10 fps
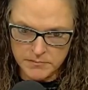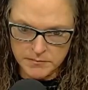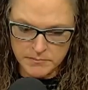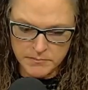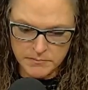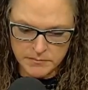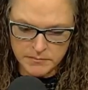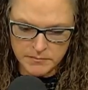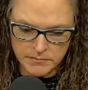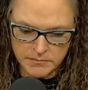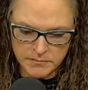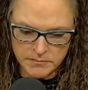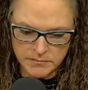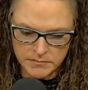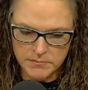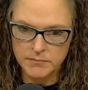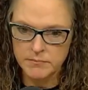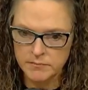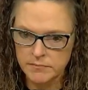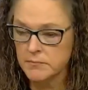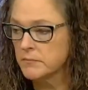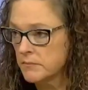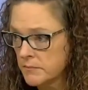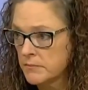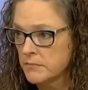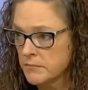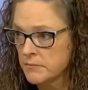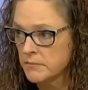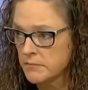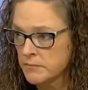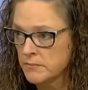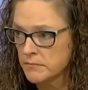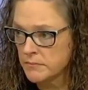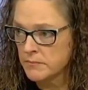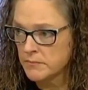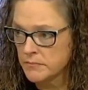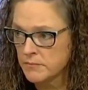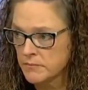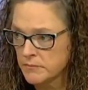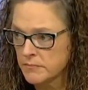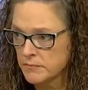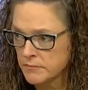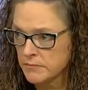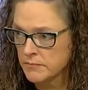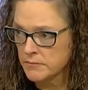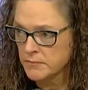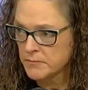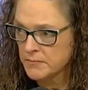No words are spoken by the person on screen.